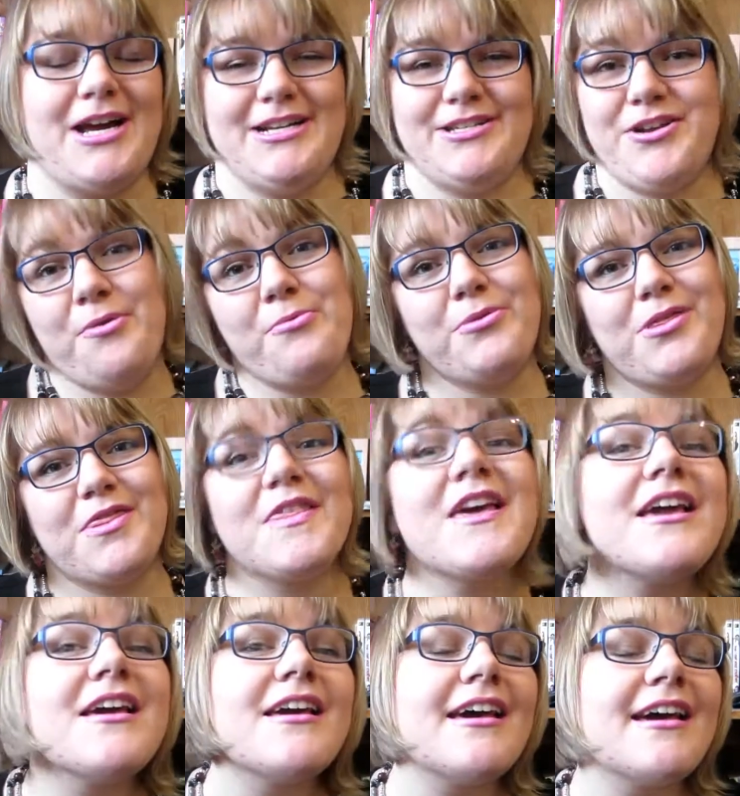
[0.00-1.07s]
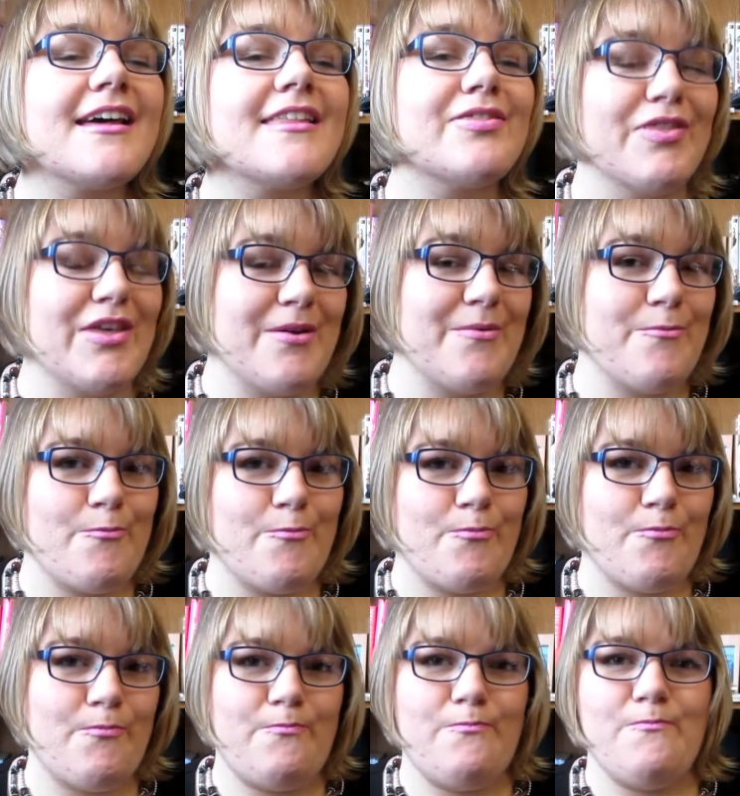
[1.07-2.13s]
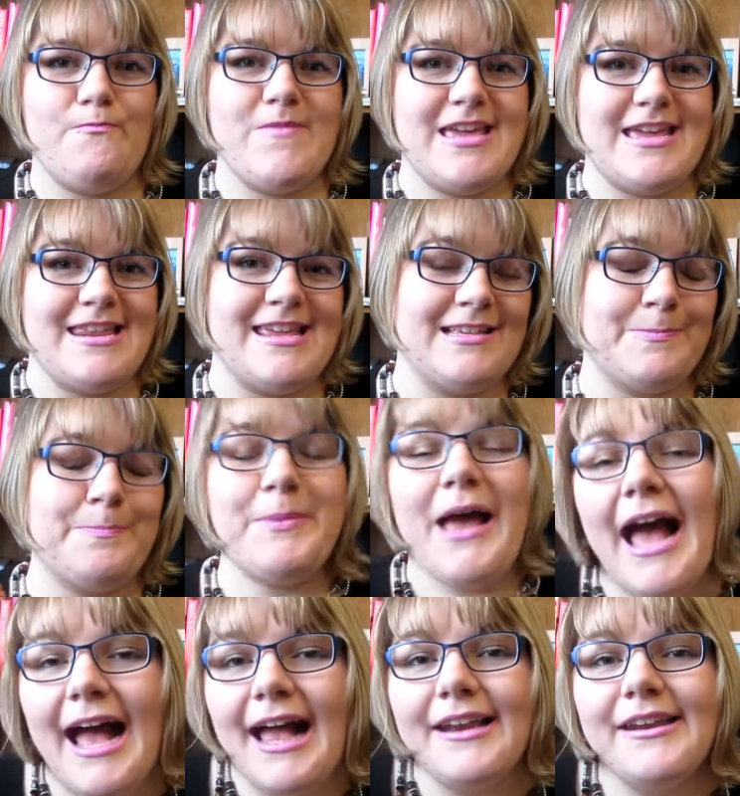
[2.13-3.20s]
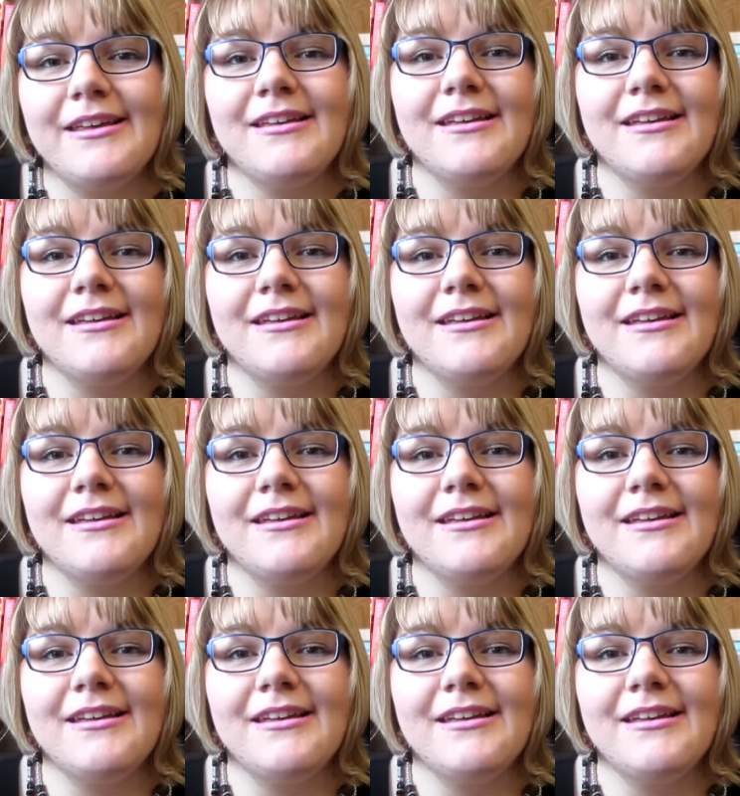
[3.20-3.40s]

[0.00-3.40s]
I don't think that it is bad.